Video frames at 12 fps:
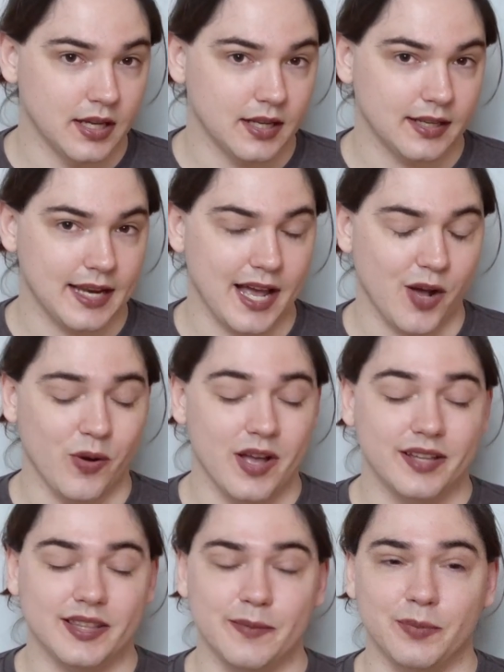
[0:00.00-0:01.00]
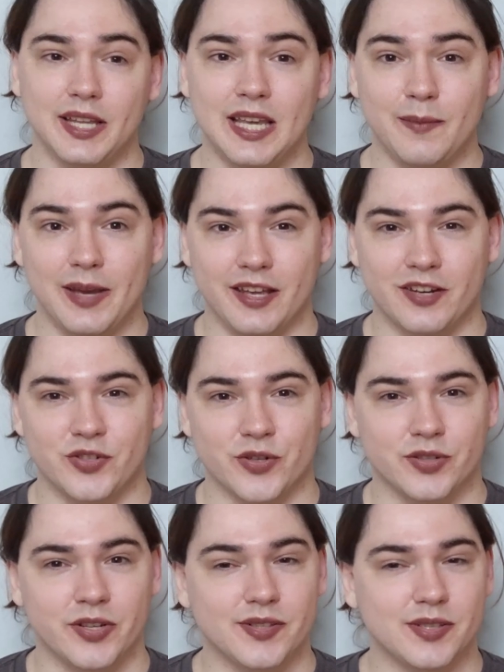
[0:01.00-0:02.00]
Now, the plant manager
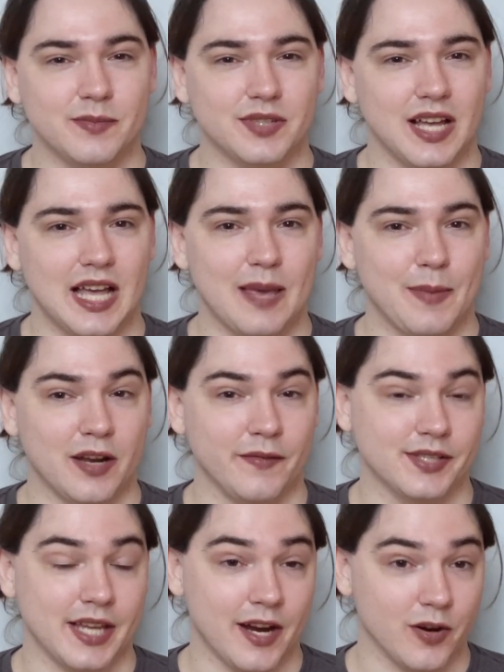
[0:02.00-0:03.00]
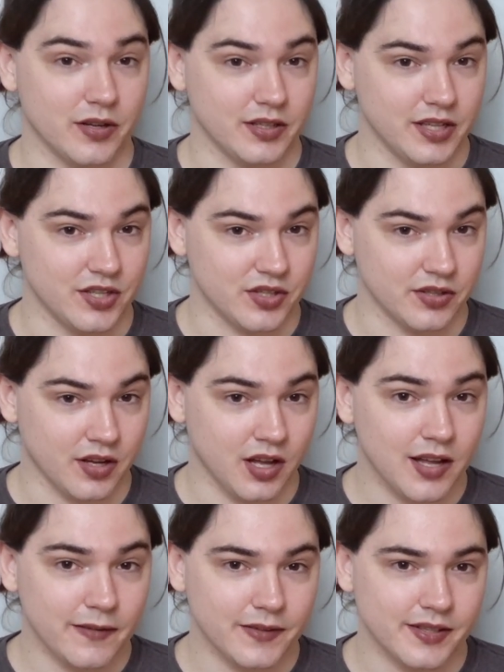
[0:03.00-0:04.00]
took some time out of his air-conditioned
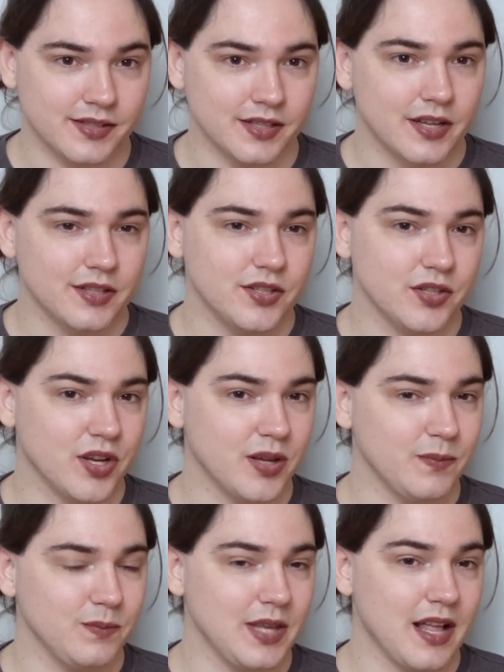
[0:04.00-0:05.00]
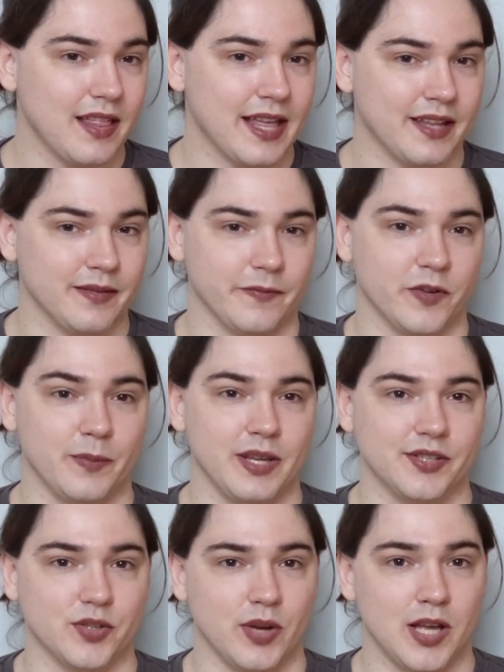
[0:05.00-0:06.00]
office to come yell at him for being
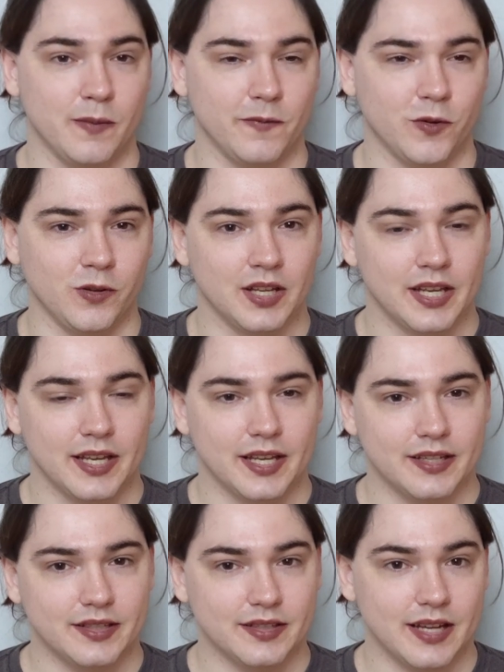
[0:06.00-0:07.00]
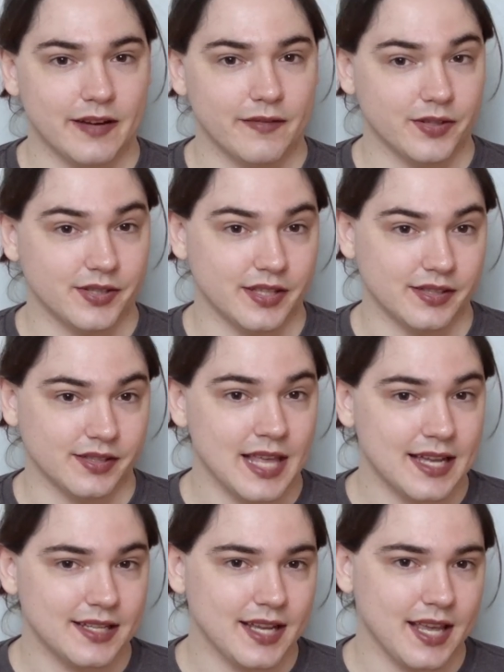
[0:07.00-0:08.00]
so helpful, and ever since
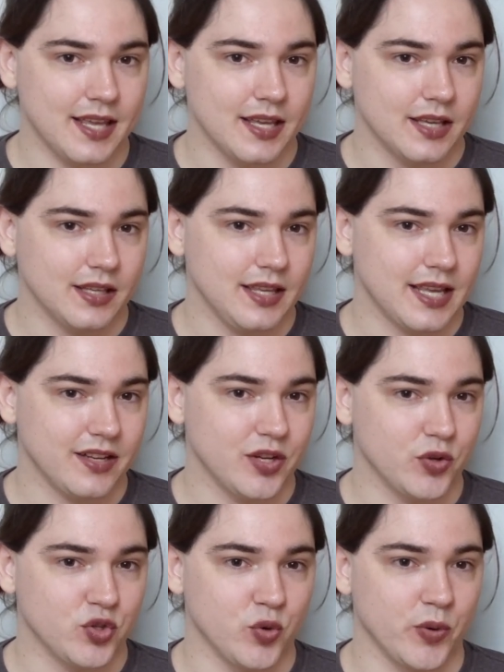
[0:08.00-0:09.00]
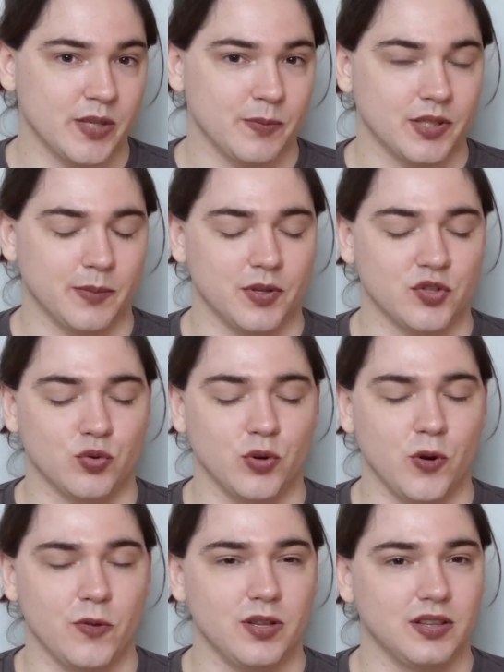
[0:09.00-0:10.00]
that day, he had no choice but to
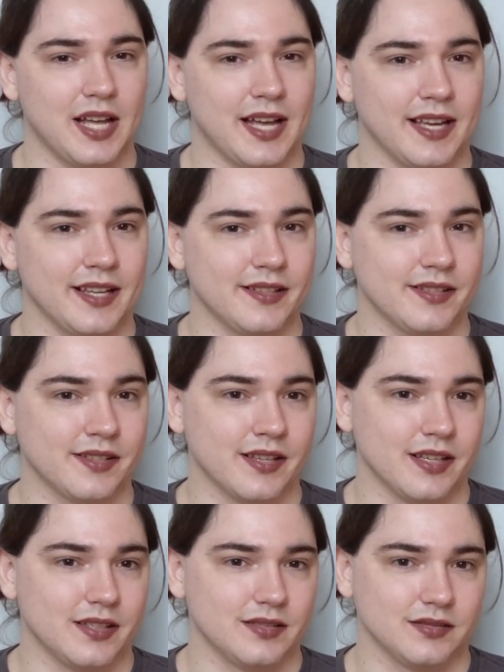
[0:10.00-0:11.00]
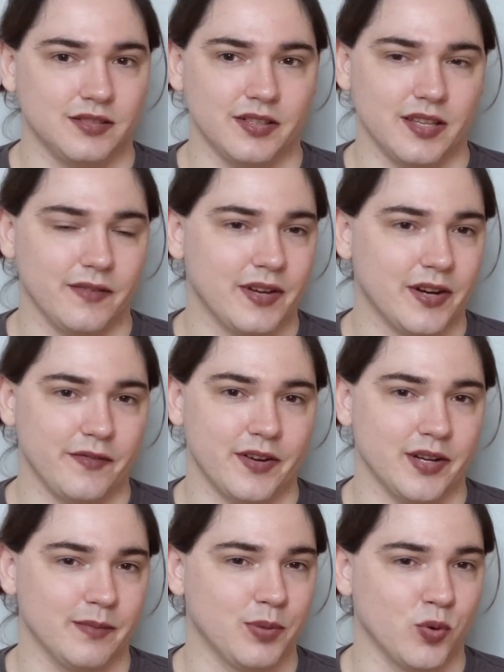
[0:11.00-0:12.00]
patrol the lines, looking very,
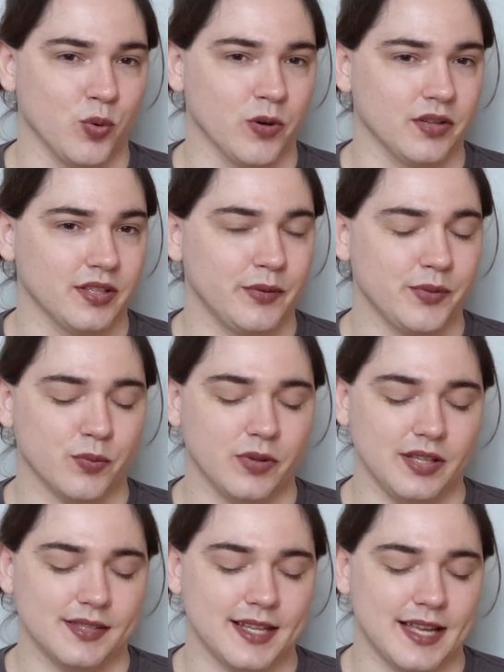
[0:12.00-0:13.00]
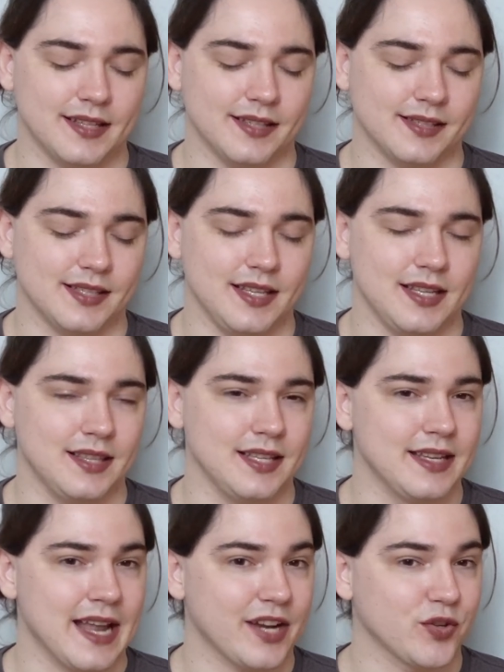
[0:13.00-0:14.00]
very bored. It was really sad to see the
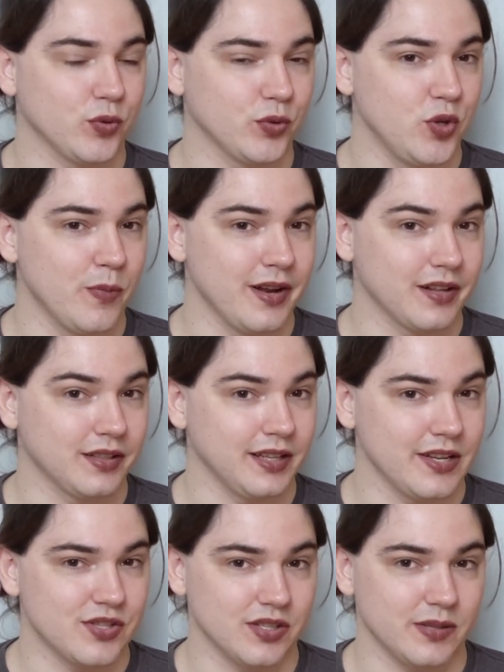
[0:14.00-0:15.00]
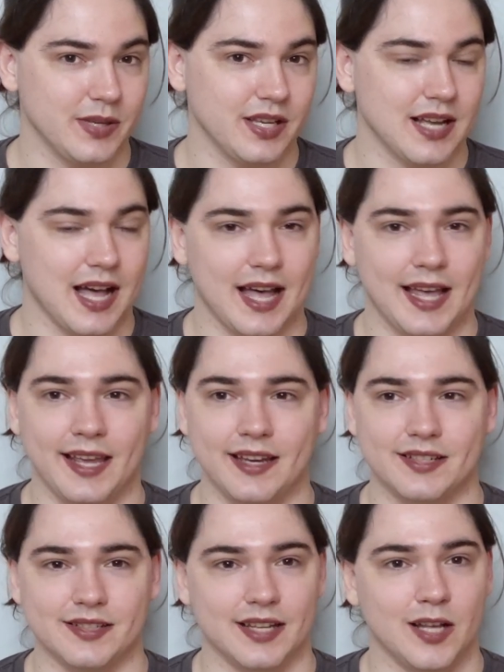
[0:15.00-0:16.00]
natural human inclination to be kind
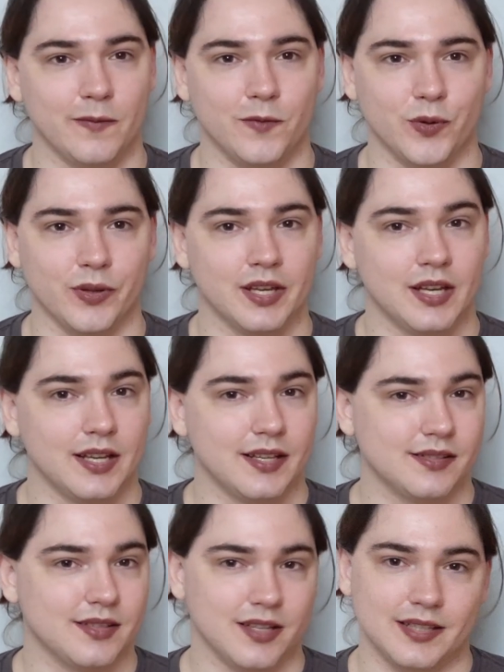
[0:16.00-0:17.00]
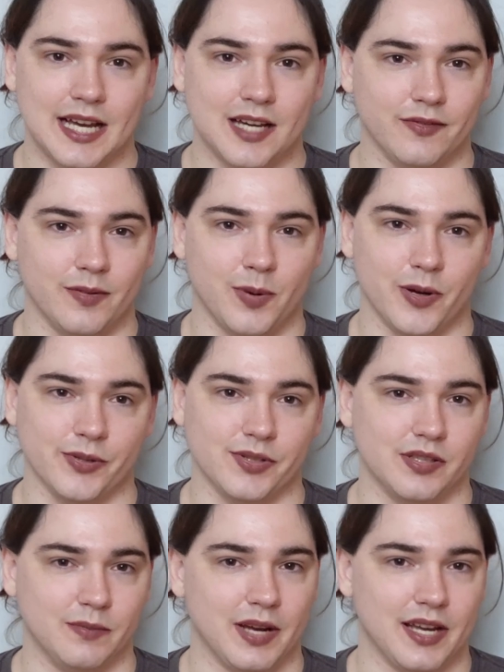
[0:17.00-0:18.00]
and helpful sucked out of a
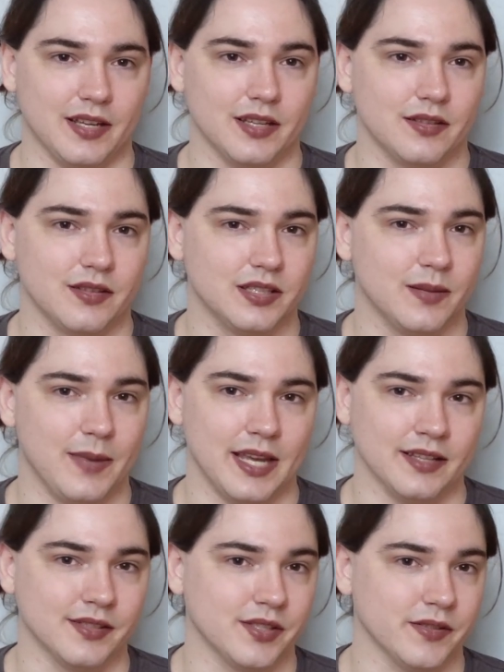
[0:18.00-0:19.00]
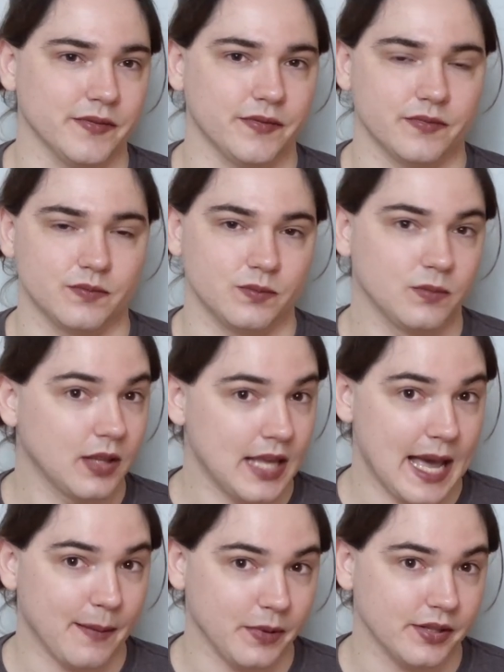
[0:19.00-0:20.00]
person by the demands of
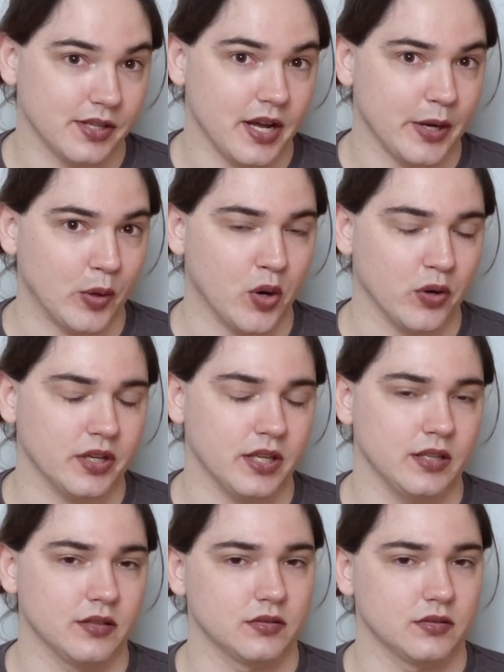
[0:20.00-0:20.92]
capitalist hierarchy.